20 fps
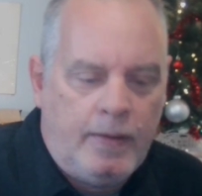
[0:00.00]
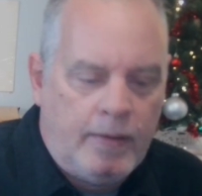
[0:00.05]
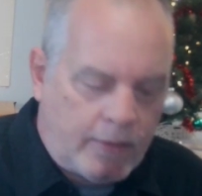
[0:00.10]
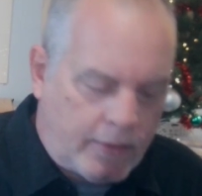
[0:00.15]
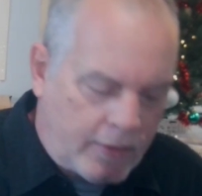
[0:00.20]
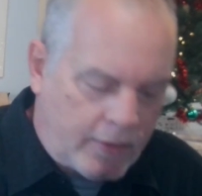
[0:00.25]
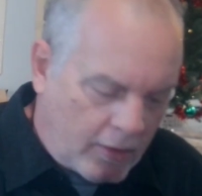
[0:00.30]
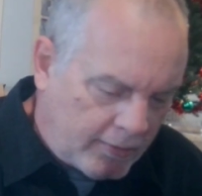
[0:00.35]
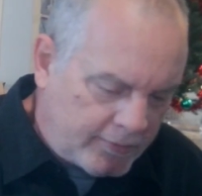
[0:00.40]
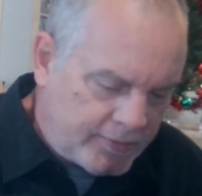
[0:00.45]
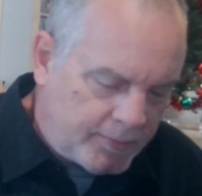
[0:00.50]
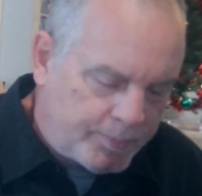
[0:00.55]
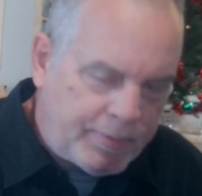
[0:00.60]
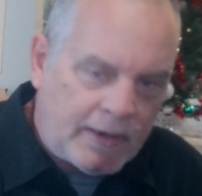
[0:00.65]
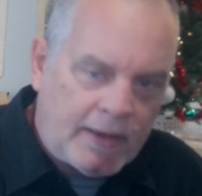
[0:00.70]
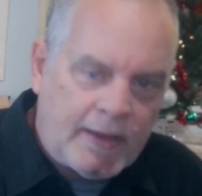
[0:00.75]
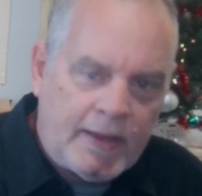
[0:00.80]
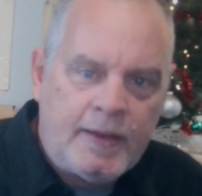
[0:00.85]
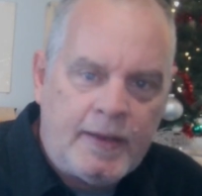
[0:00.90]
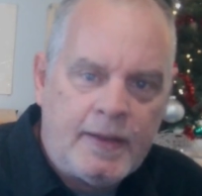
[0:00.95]
Calls a
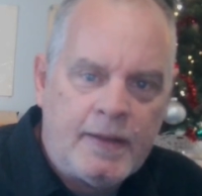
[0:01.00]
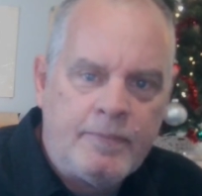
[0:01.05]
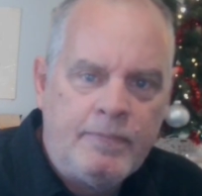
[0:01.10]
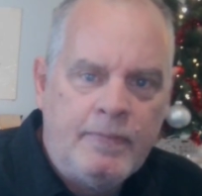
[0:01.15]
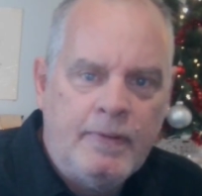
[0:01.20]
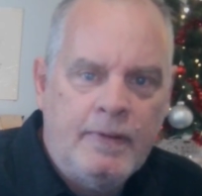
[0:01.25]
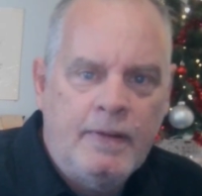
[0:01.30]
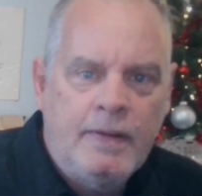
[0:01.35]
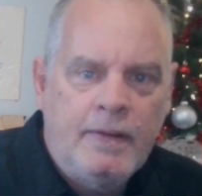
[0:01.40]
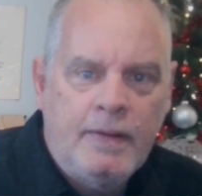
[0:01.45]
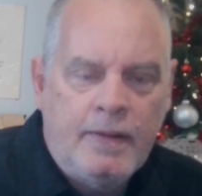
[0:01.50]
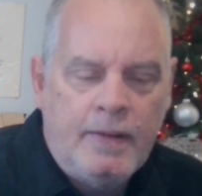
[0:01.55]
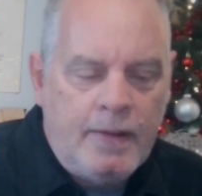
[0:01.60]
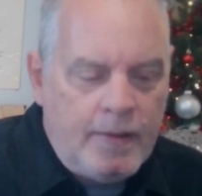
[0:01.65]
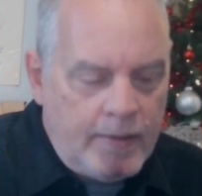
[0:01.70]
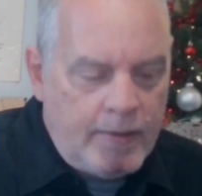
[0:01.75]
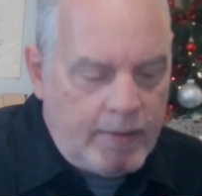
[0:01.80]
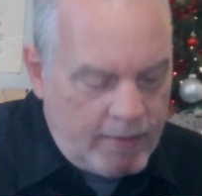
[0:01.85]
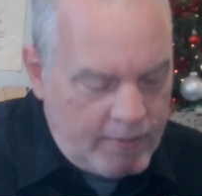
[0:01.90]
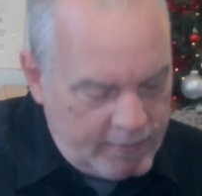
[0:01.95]
play in,
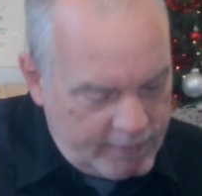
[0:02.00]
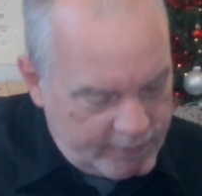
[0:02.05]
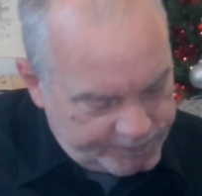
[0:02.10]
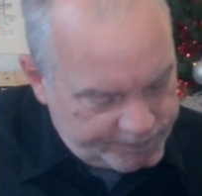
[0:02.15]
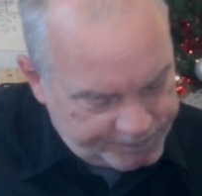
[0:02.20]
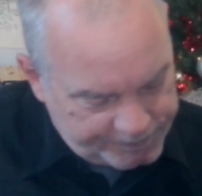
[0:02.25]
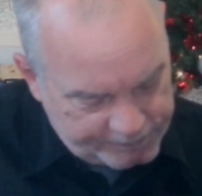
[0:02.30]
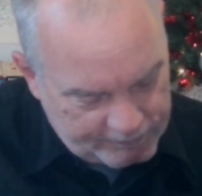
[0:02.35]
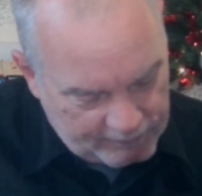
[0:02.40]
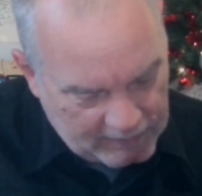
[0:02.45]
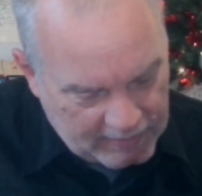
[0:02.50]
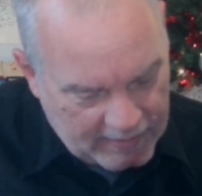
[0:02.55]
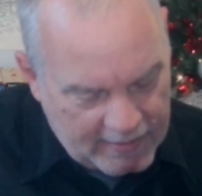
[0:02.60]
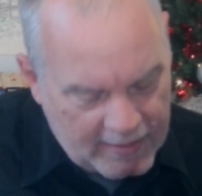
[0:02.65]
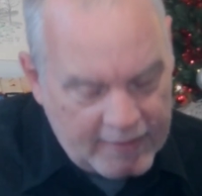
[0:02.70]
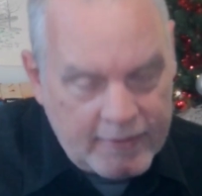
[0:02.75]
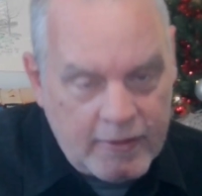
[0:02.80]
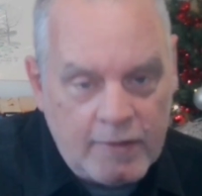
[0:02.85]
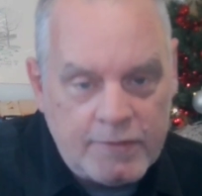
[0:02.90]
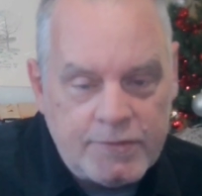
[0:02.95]
guy
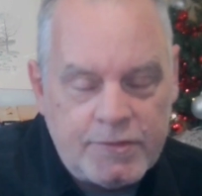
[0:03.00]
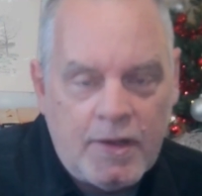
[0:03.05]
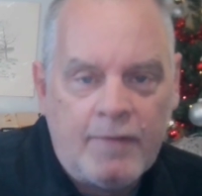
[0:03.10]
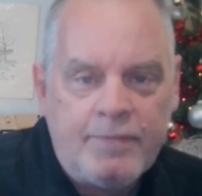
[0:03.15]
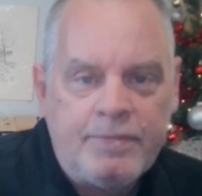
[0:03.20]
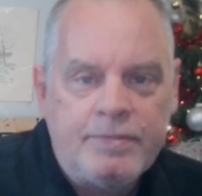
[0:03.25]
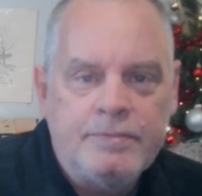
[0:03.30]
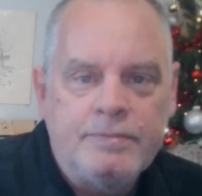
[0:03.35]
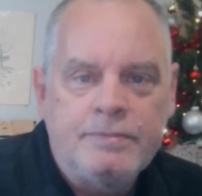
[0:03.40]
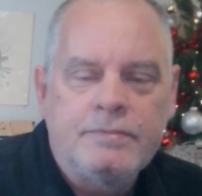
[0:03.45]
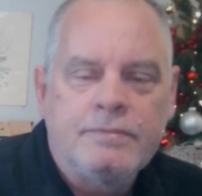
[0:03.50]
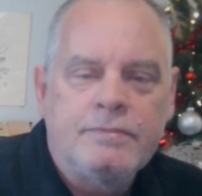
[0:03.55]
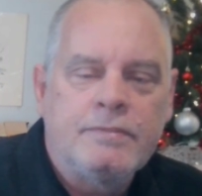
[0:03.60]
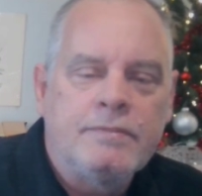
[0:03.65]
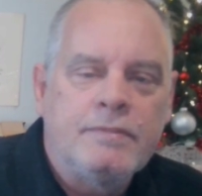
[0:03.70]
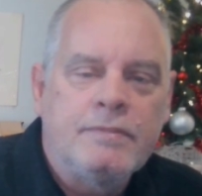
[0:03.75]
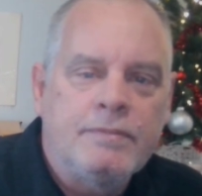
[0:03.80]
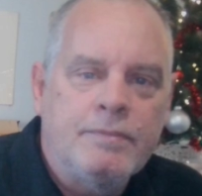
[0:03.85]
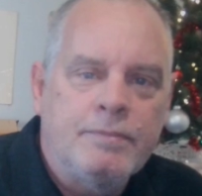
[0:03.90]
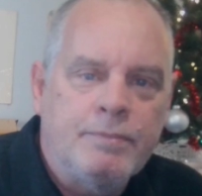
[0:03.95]
goes off,
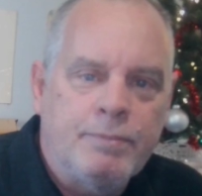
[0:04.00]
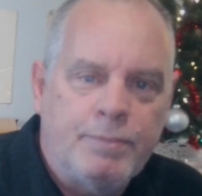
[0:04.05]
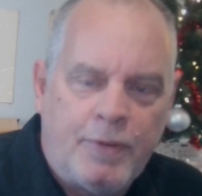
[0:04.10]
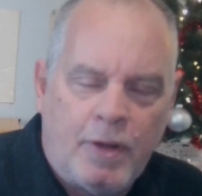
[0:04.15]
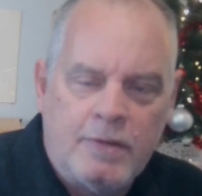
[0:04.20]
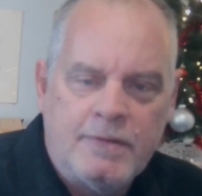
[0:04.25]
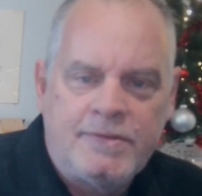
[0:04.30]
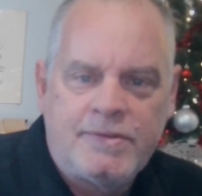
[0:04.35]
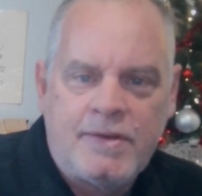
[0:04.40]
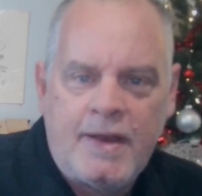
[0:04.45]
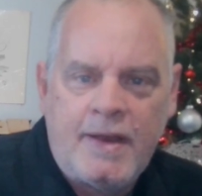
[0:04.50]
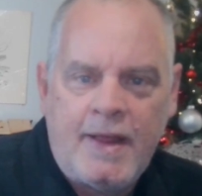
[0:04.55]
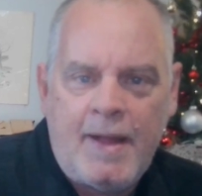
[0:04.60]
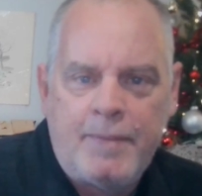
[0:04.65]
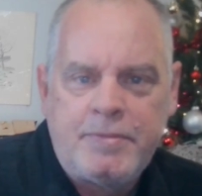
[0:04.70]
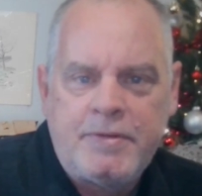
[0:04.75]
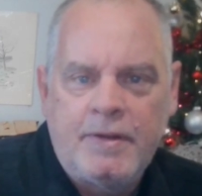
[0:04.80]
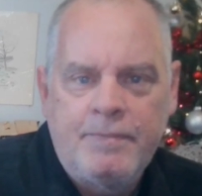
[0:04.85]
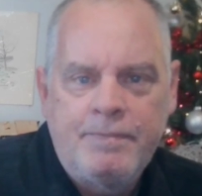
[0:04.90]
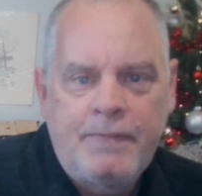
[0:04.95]
ball is snapped.